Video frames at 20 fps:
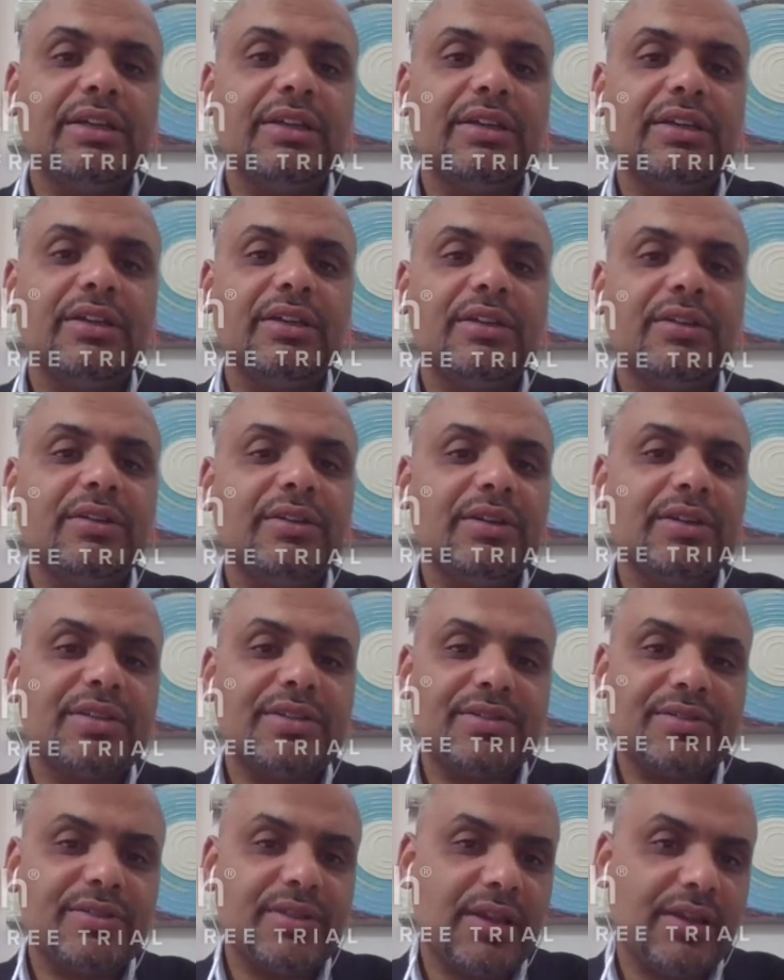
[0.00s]

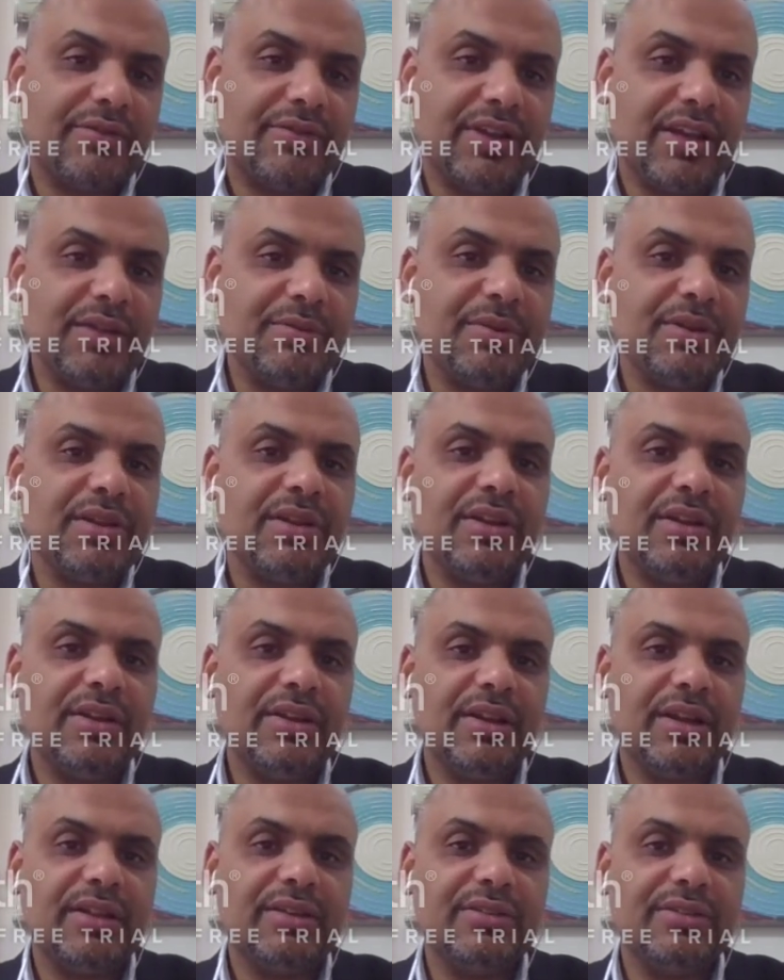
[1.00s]
it's available
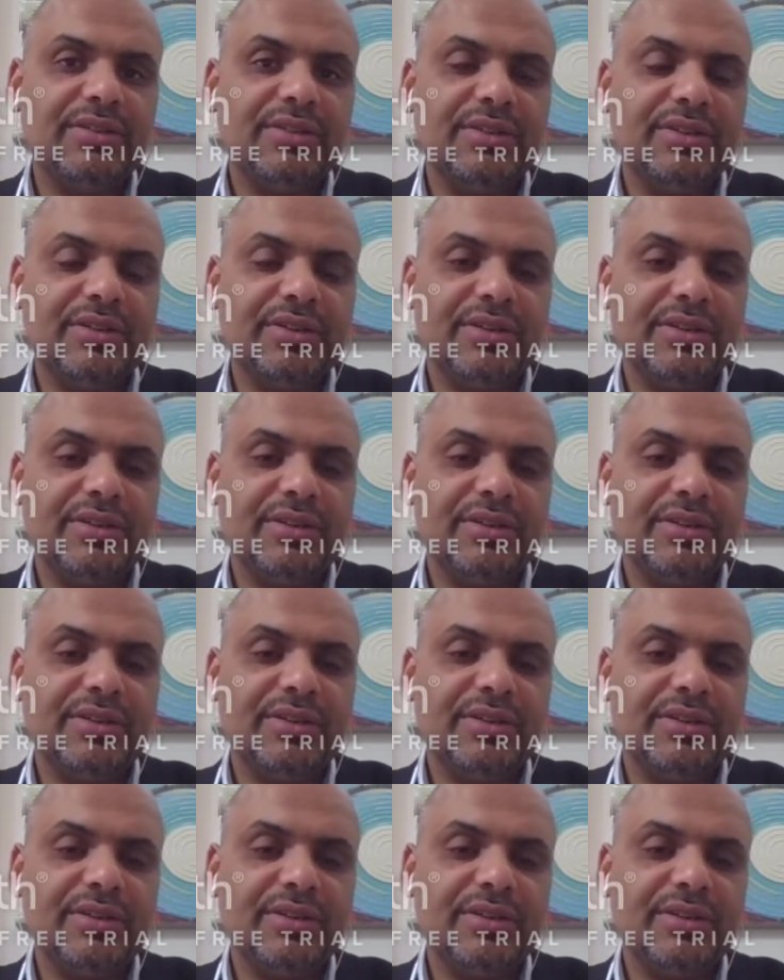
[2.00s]
and